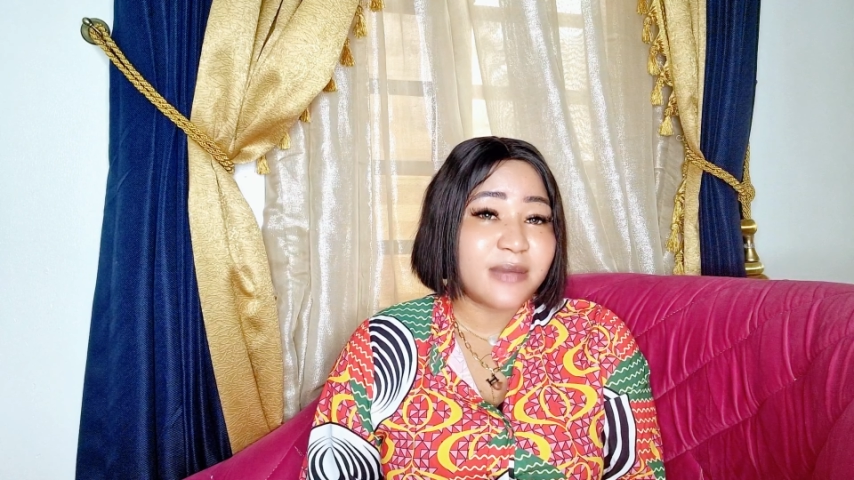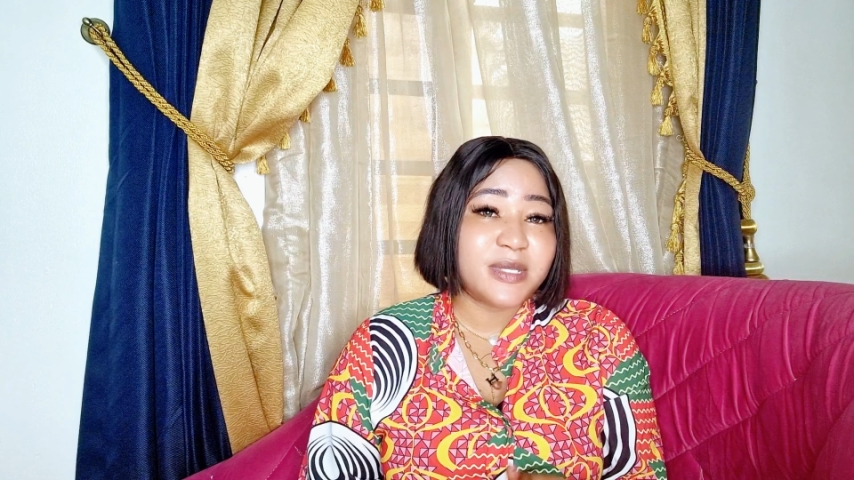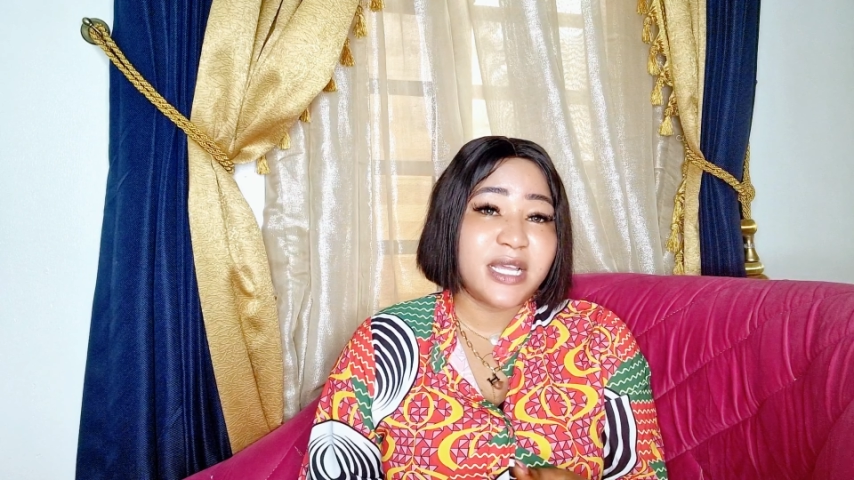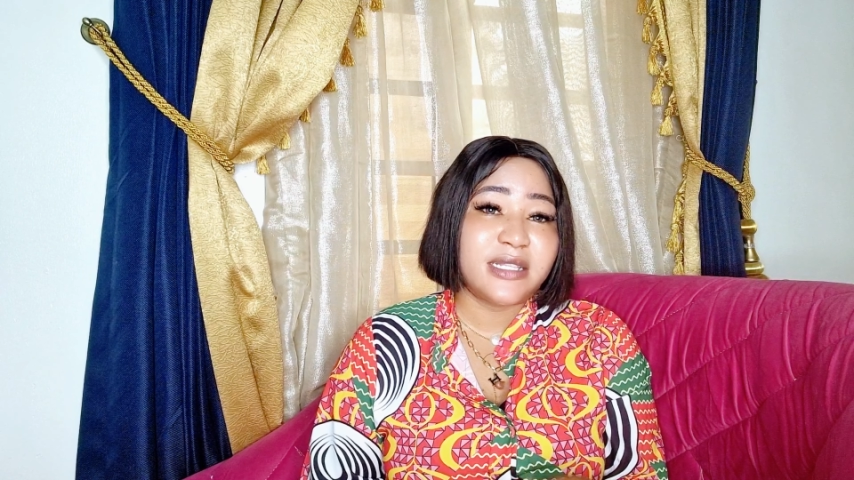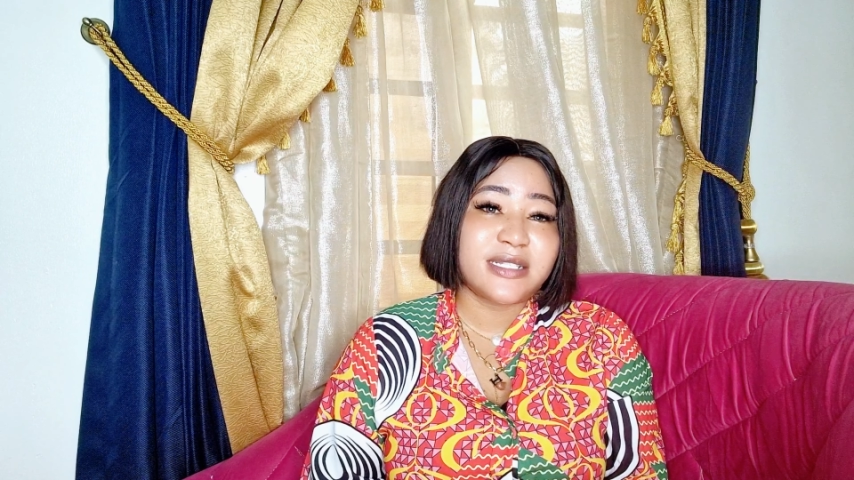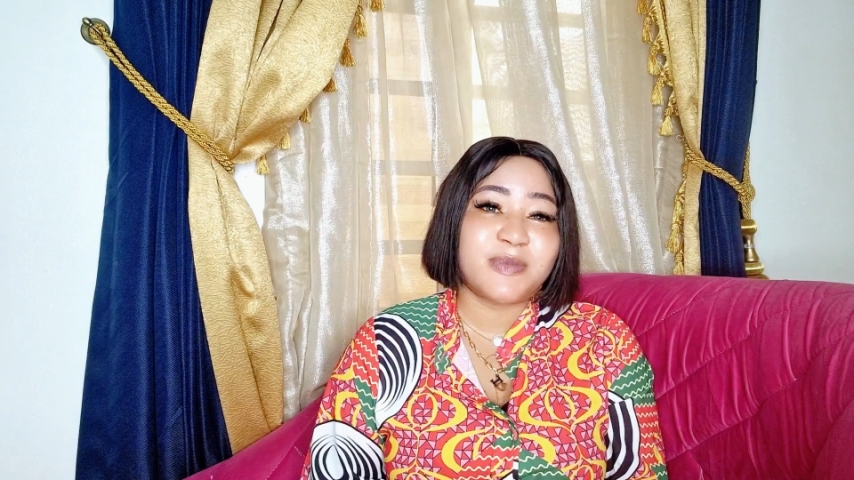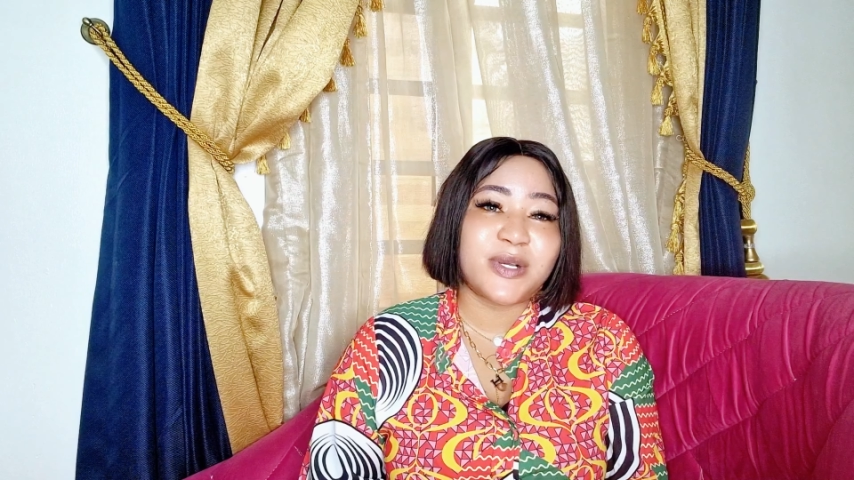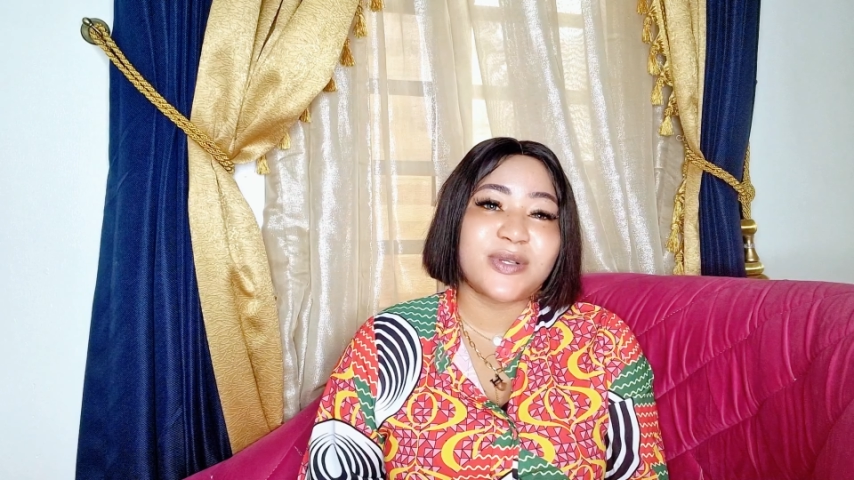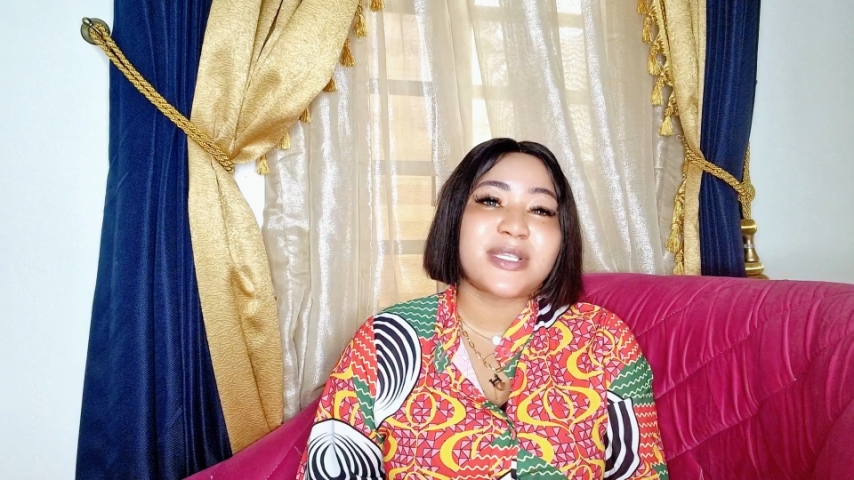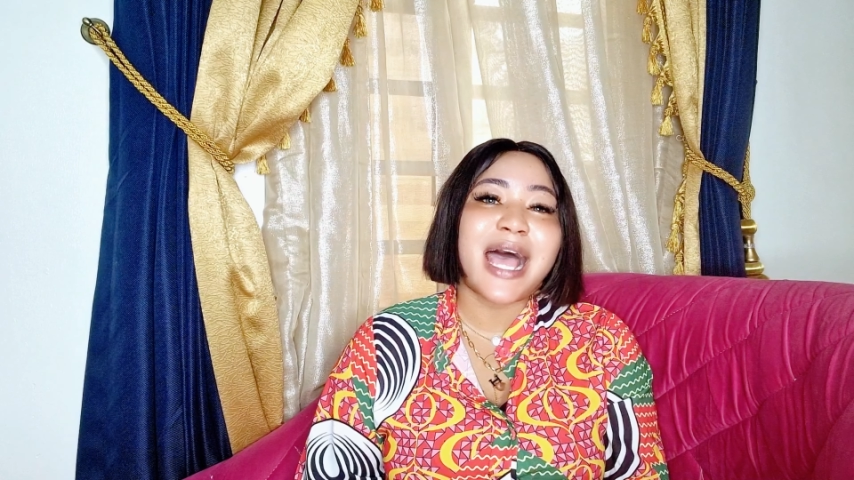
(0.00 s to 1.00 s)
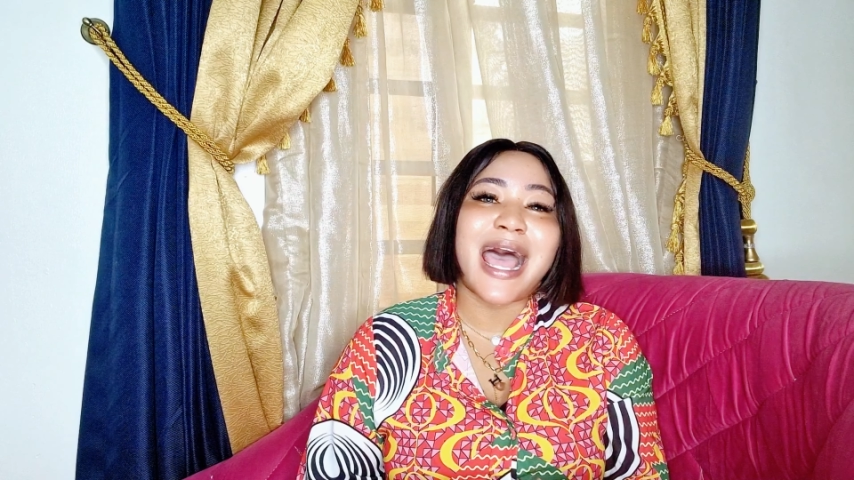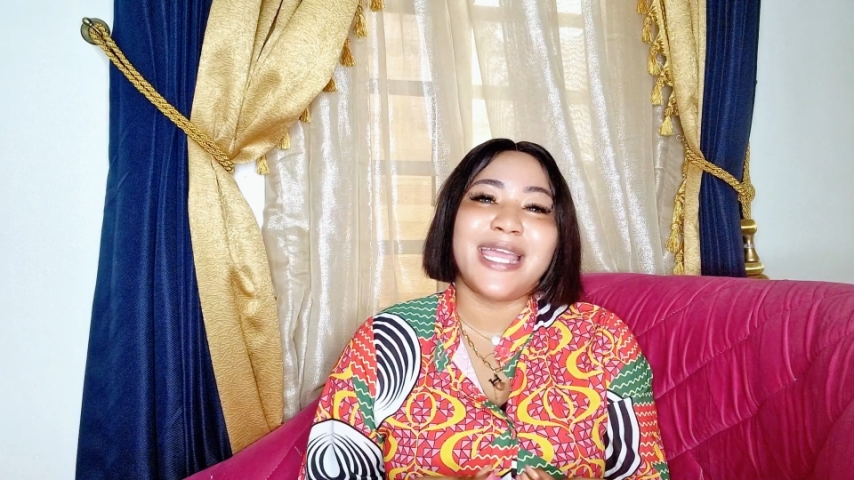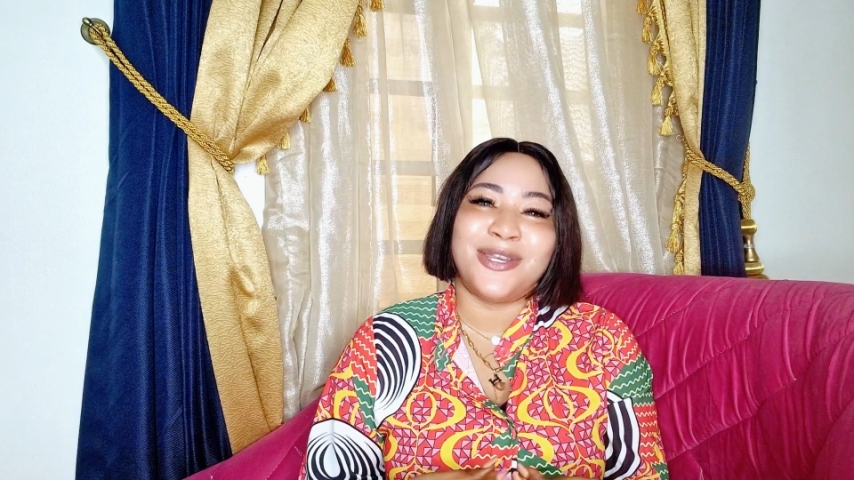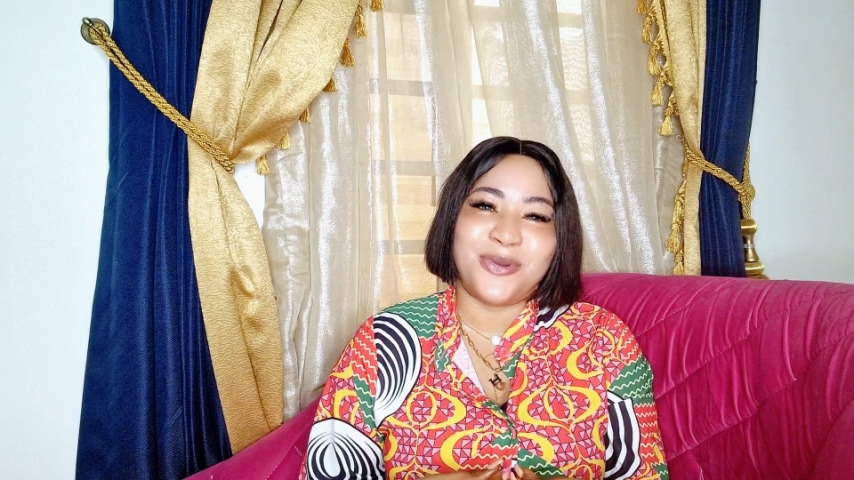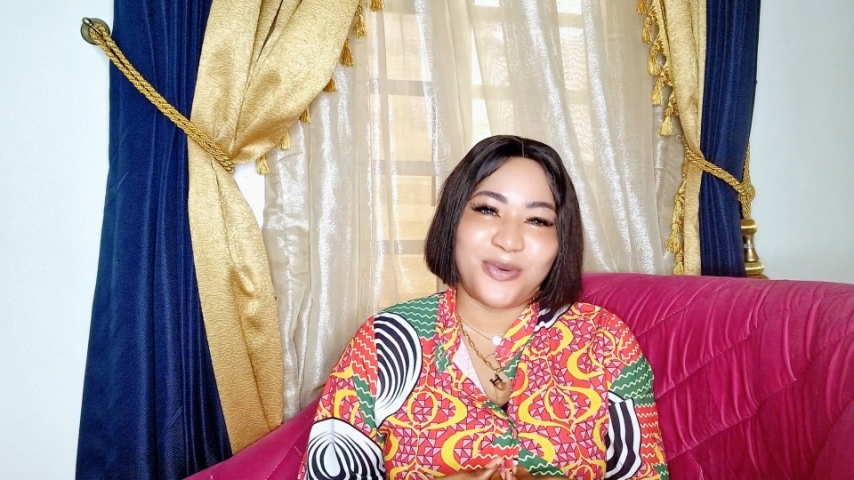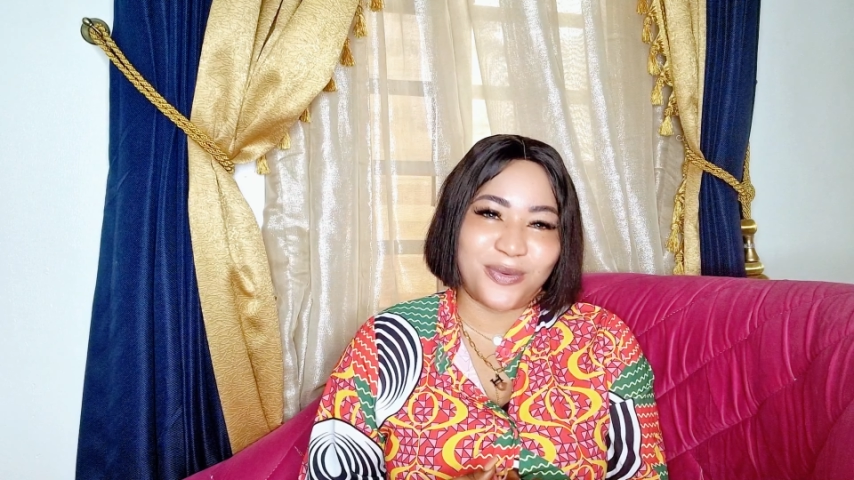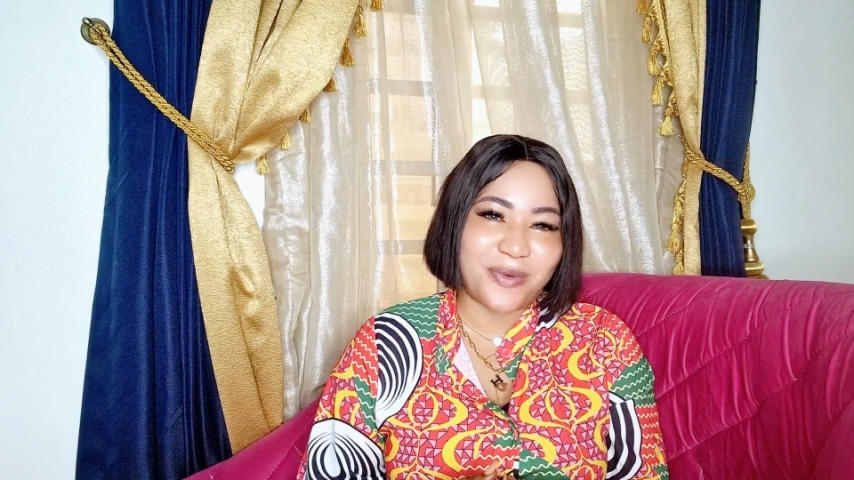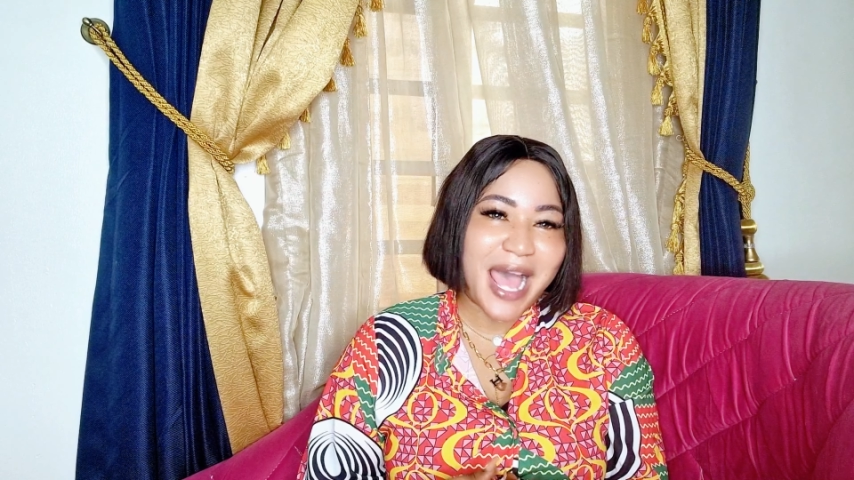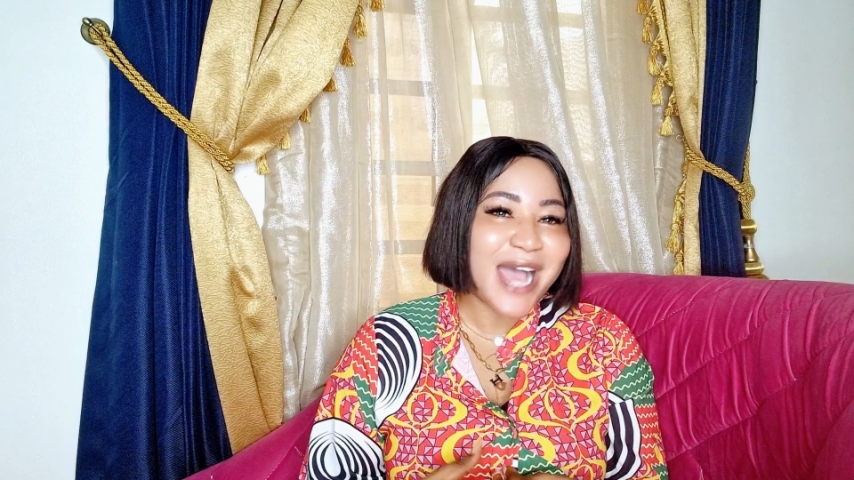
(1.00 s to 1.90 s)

I'm saying this because I know,